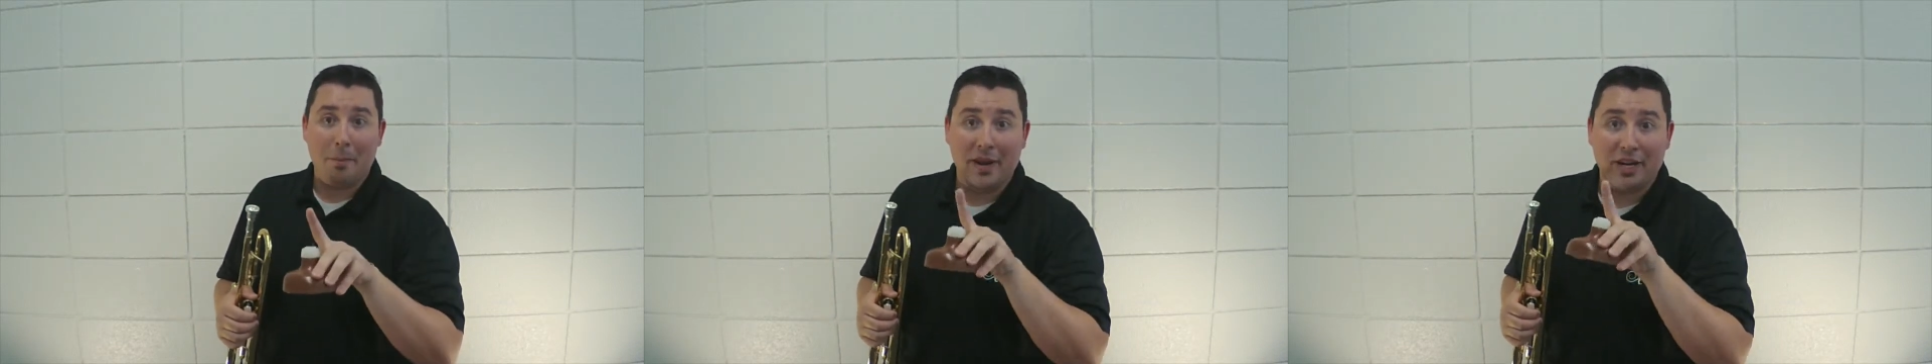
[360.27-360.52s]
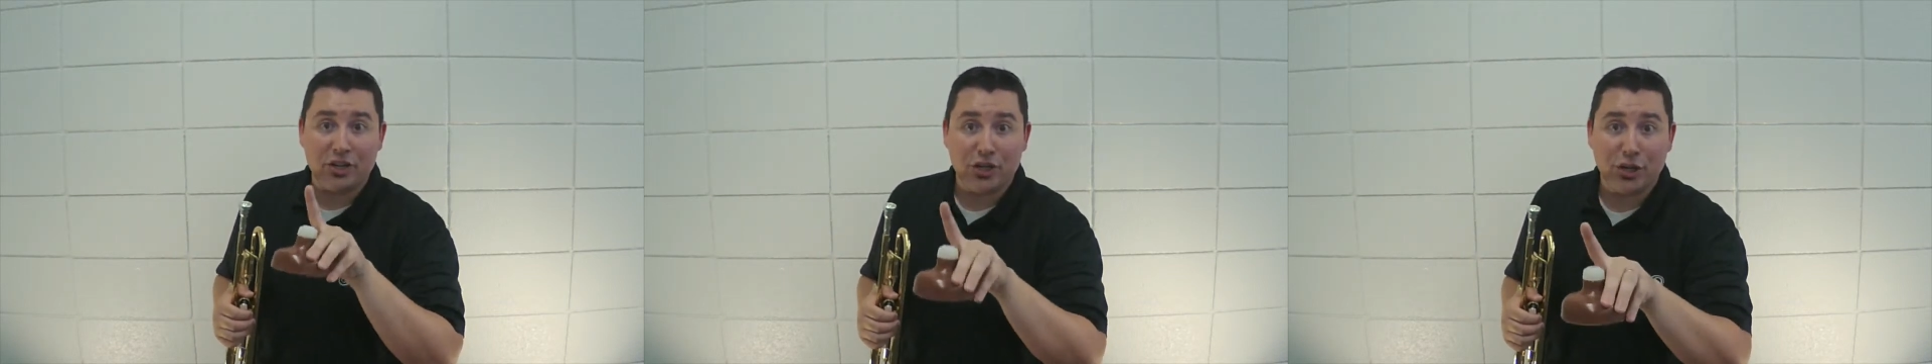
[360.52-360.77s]

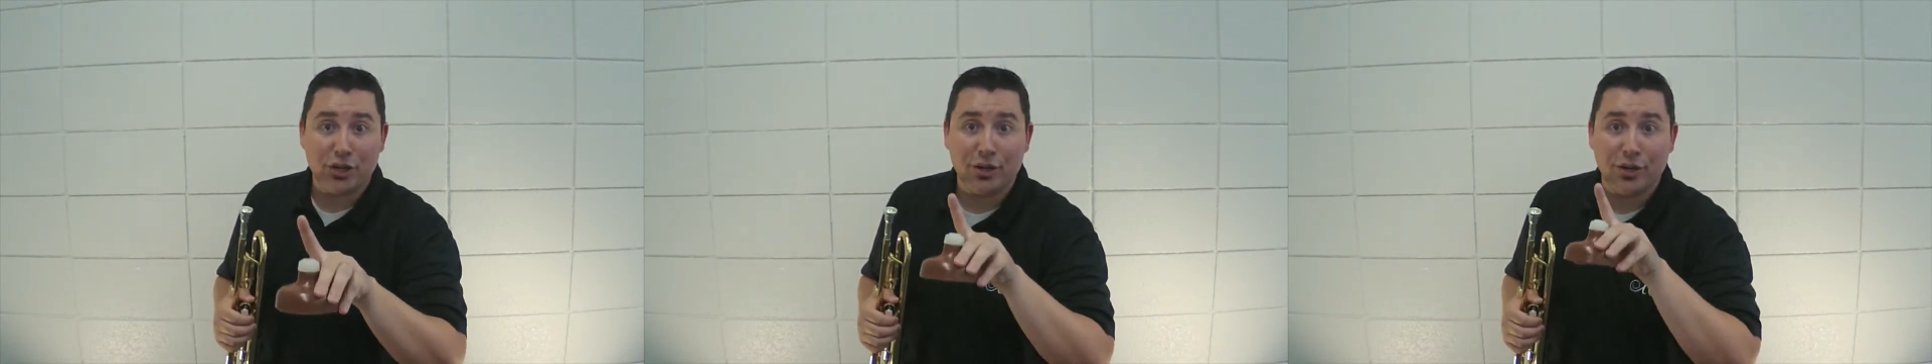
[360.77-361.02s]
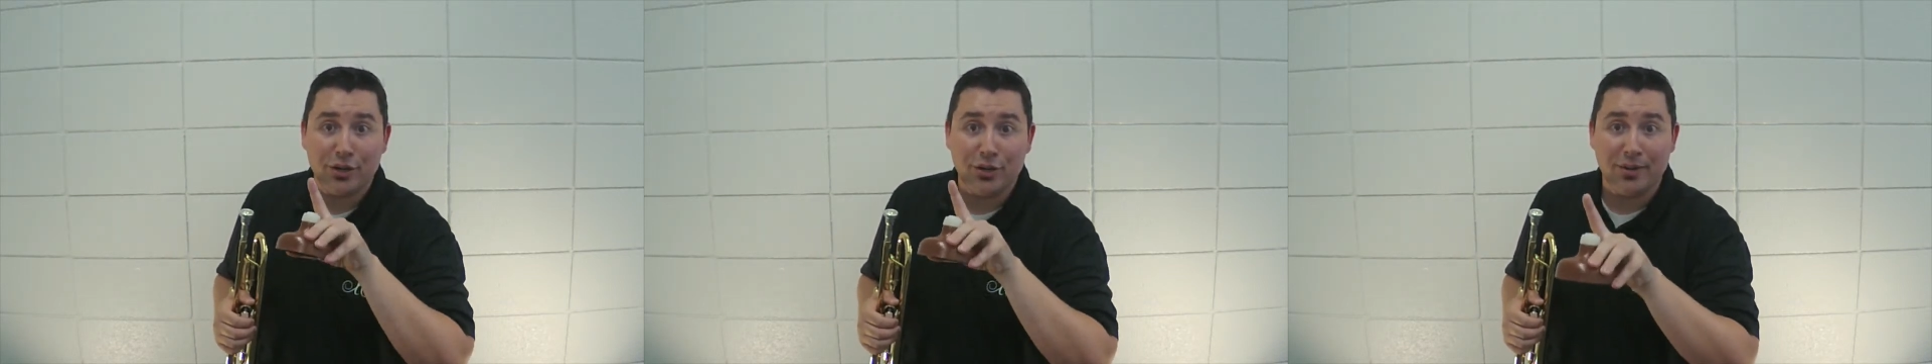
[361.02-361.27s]
Make
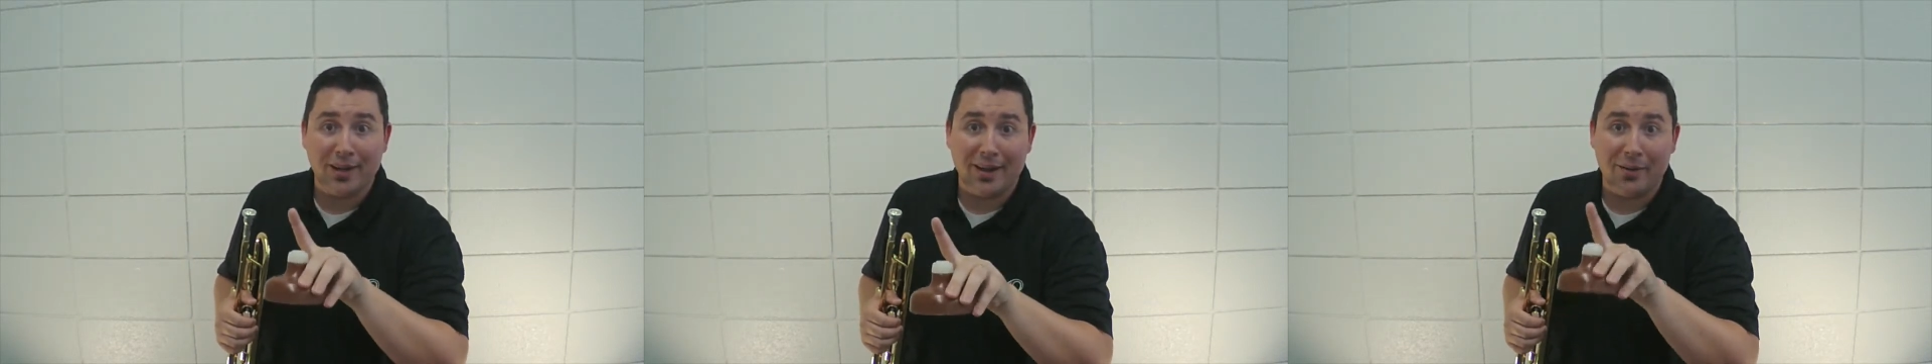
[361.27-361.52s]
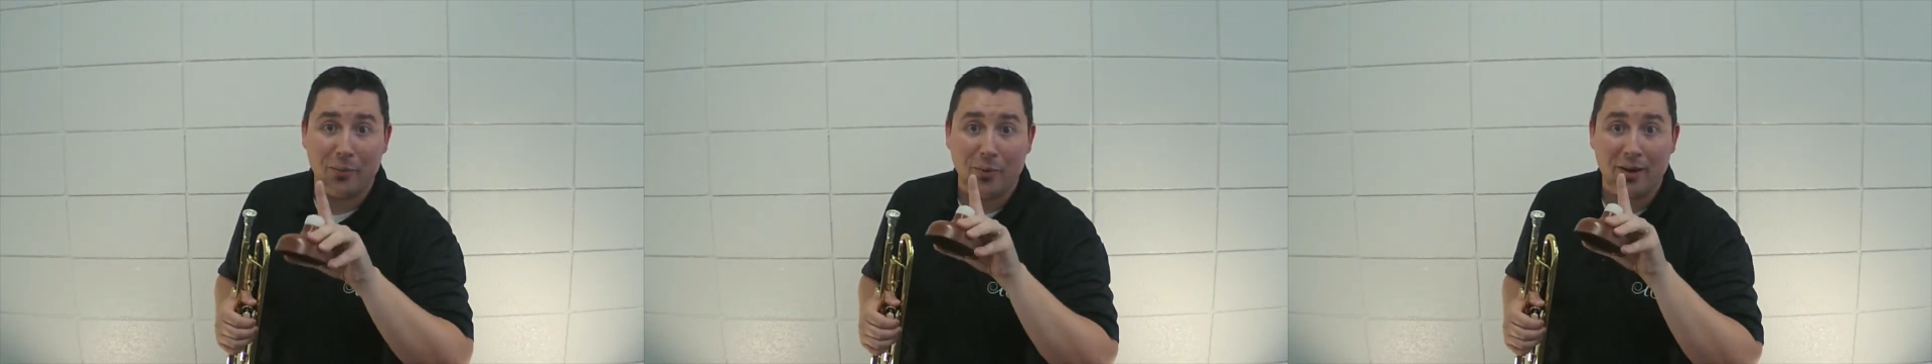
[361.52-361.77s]
sure you
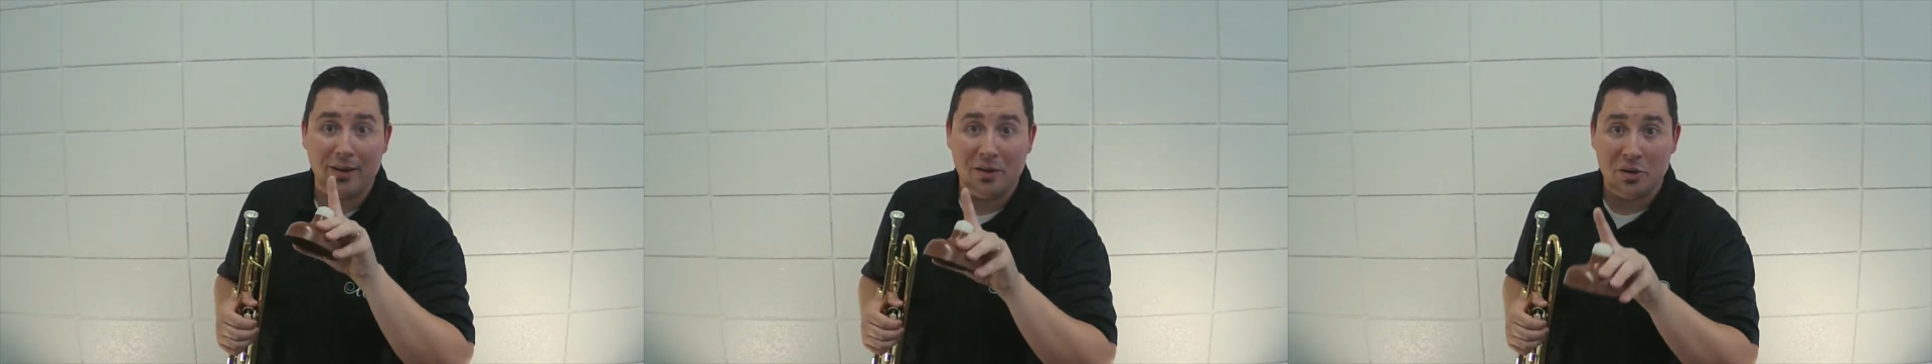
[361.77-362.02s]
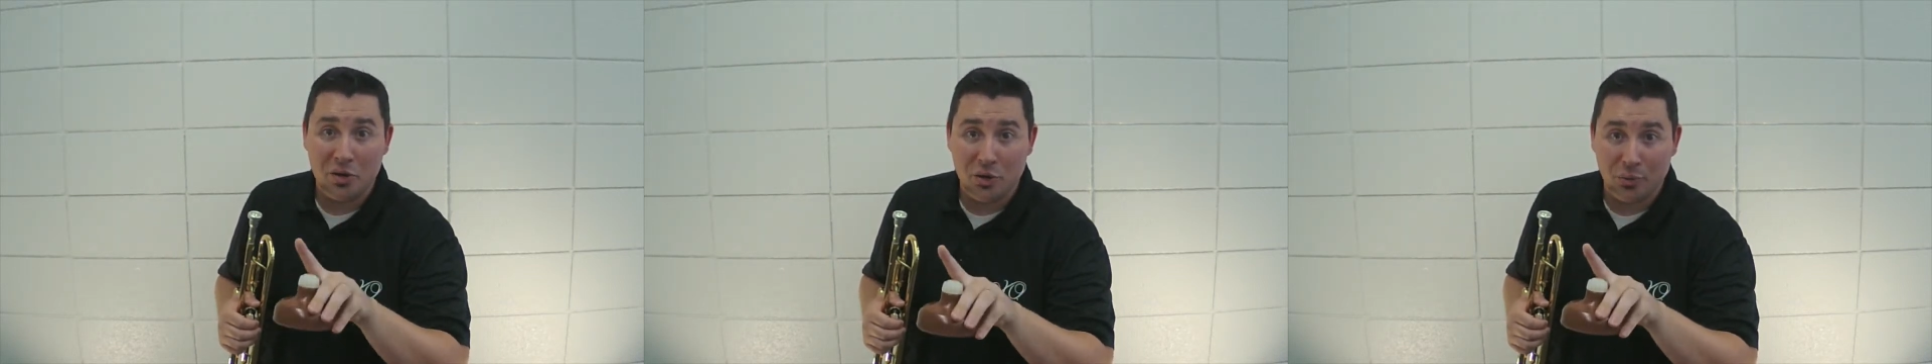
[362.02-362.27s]
get
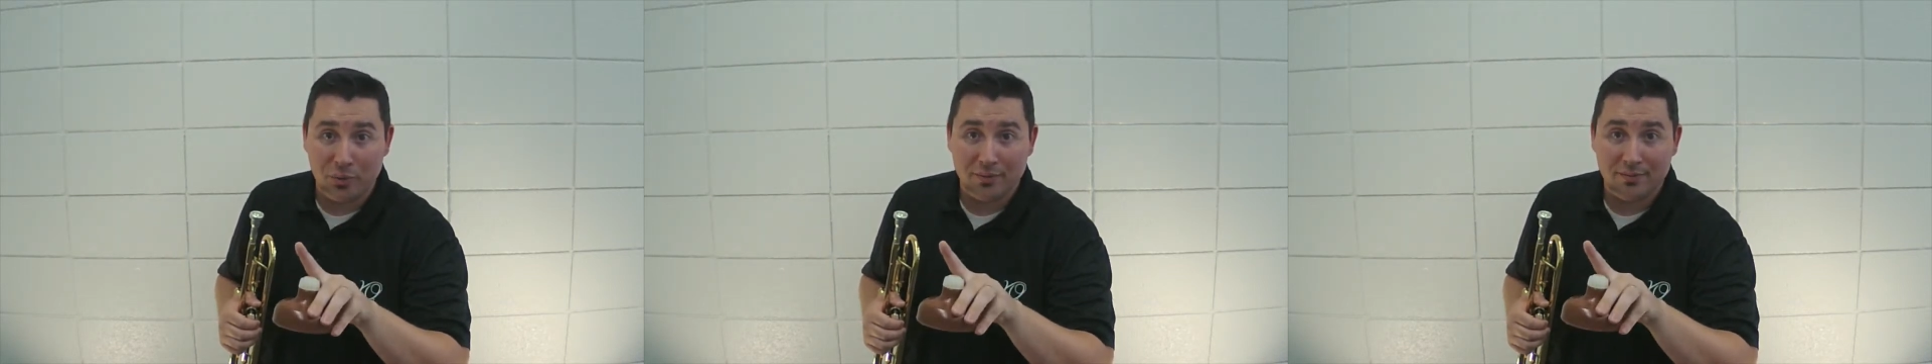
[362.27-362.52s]
one new.